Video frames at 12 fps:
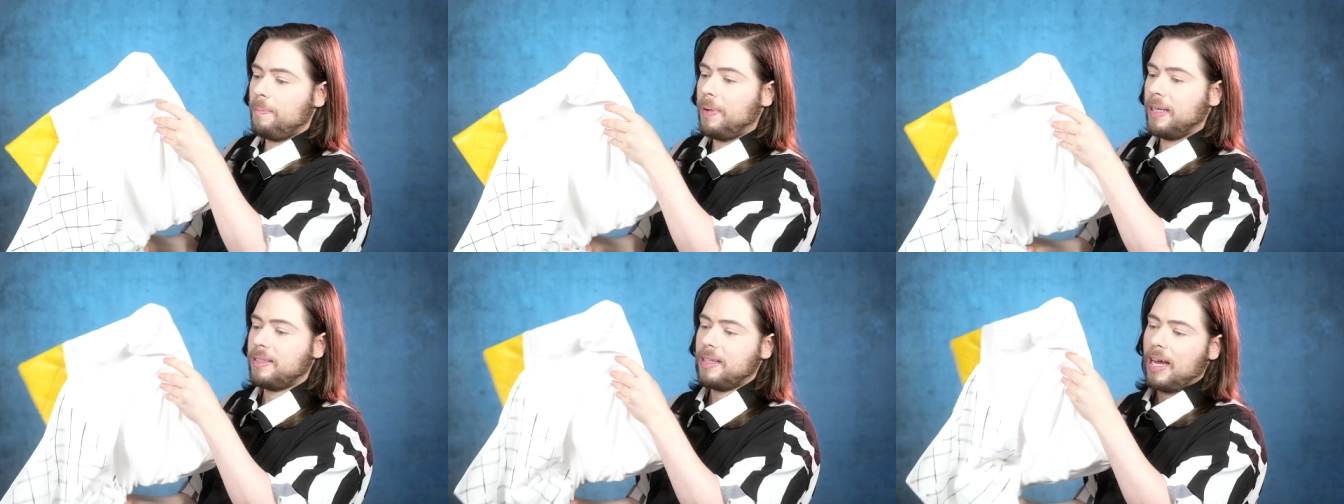
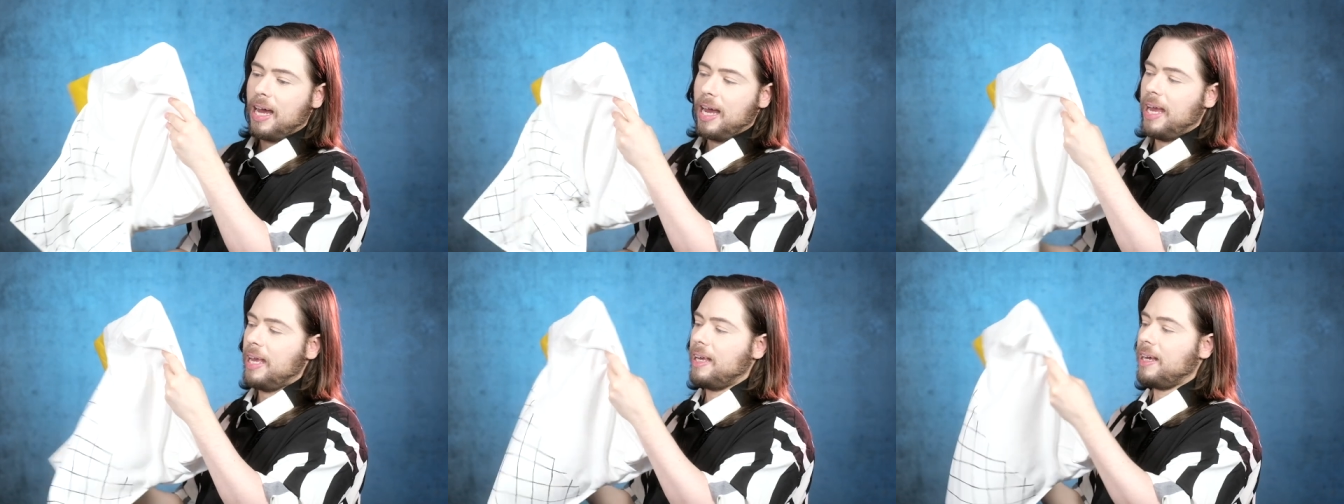But
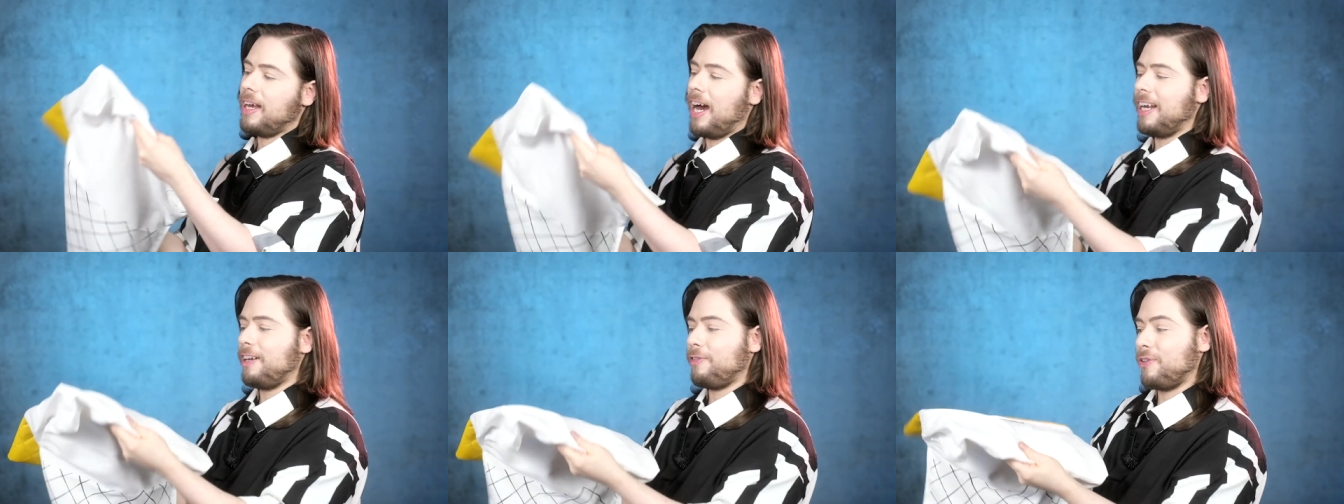I
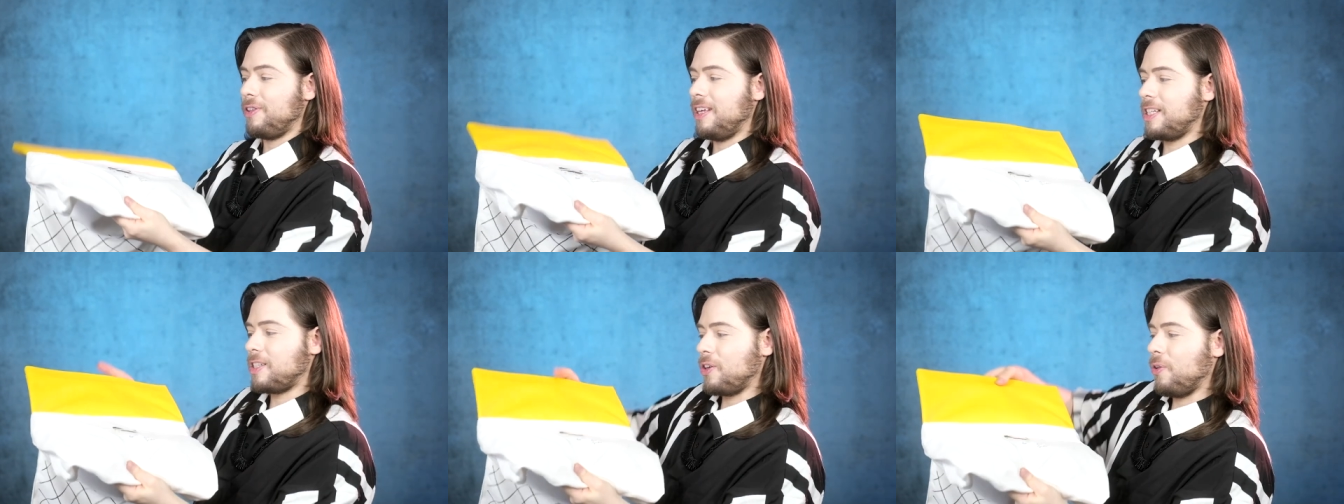got it for
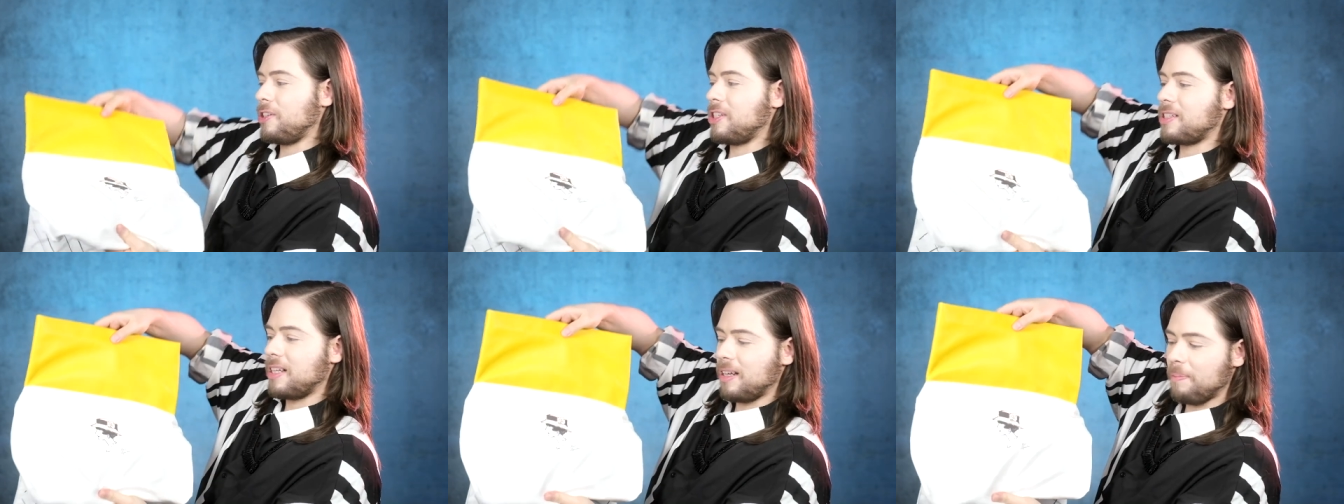this
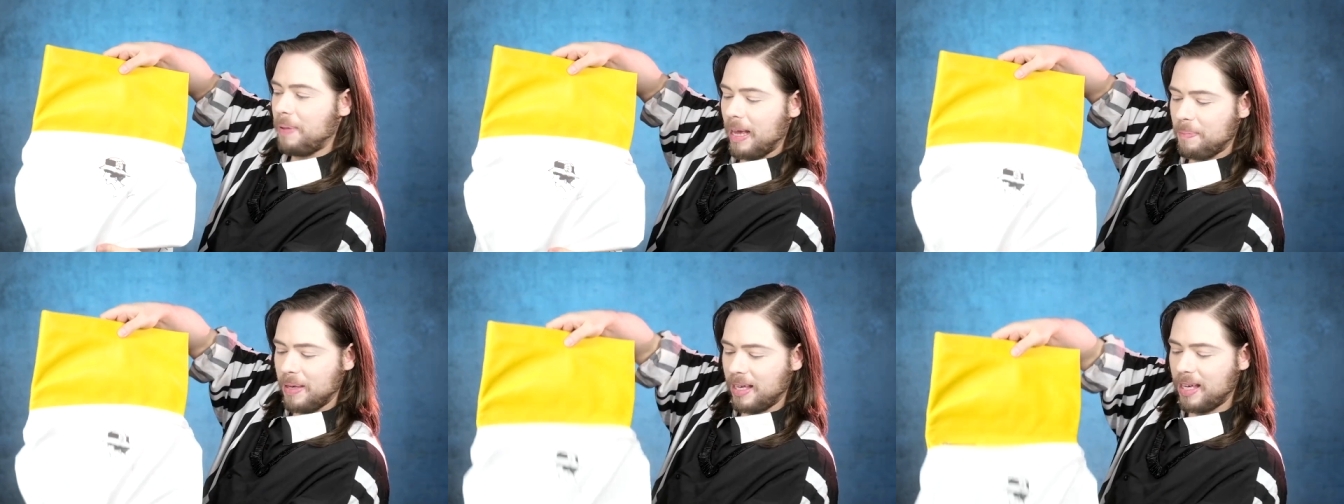gorgeous little
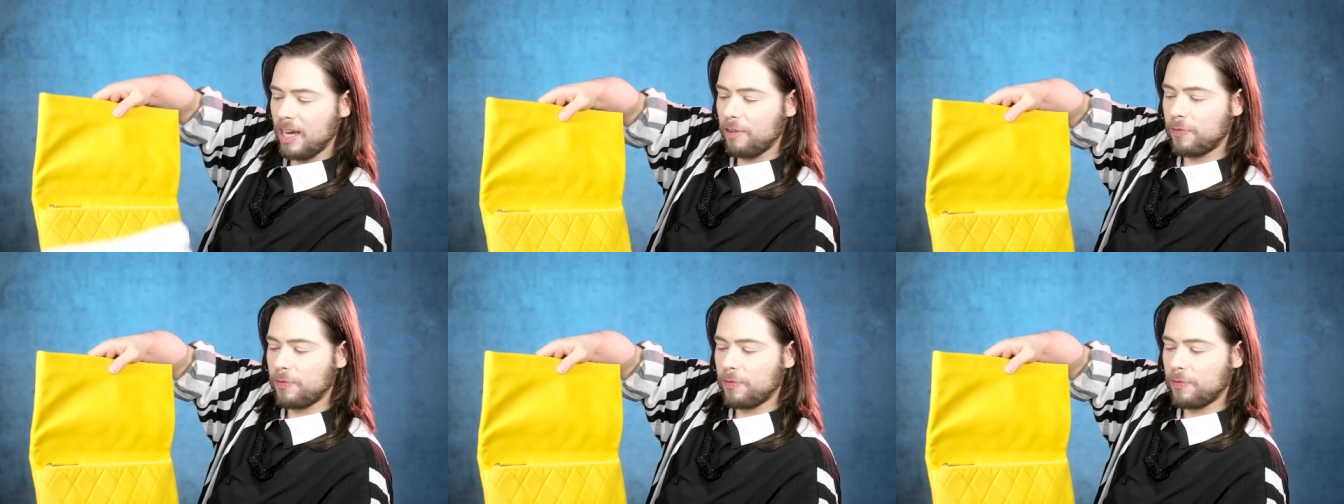baby here.